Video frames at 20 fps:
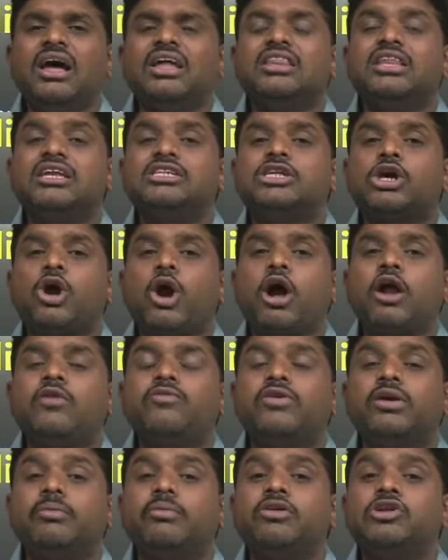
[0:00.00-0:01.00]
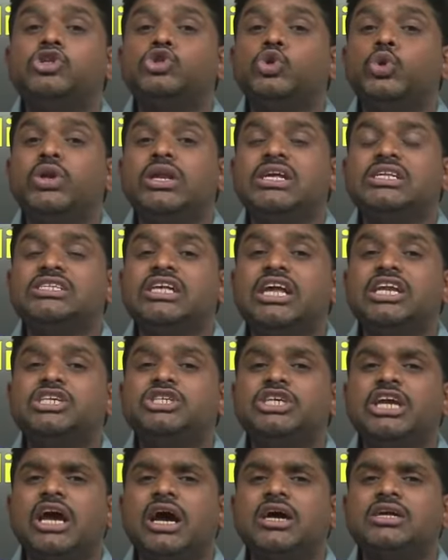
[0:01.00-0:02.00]
There is a conflict between Sunnis and
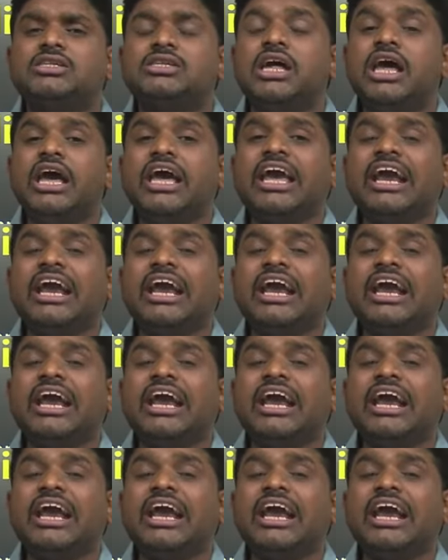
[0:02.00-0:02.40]
Shias.